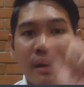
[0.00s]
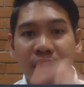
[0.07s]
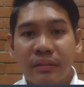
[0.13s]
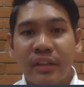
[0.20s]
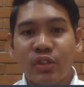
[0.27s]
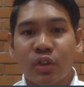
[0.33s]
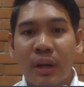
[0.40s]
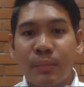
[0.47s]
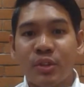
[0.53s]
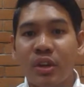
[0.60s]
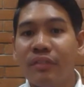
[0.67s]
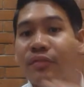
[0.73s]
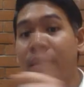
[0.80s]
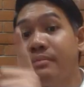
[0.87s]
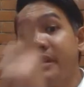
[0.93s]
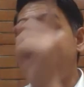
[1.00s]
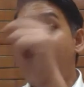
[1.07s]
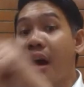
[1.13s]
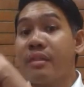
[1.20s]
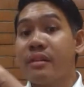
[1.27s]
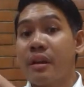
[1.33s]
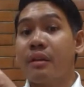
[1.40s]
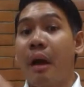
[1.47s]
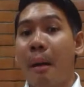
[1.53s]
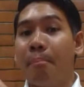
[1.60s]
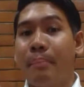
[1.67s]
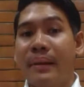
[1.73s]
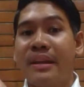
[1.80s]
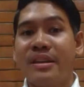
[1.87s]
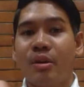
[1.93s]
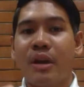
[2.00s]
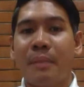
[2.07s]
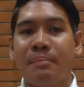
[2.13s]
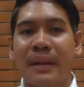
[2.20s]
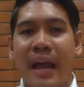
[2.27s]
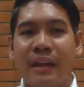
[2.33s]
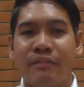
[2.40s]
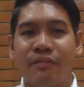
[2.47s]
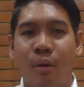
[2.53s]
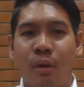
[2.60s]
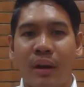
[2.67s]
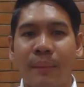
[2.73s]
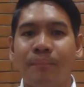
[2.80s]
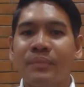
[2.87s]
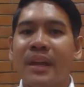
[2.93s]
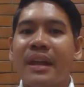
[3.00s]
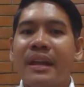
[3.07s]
description from the other company you're applying for,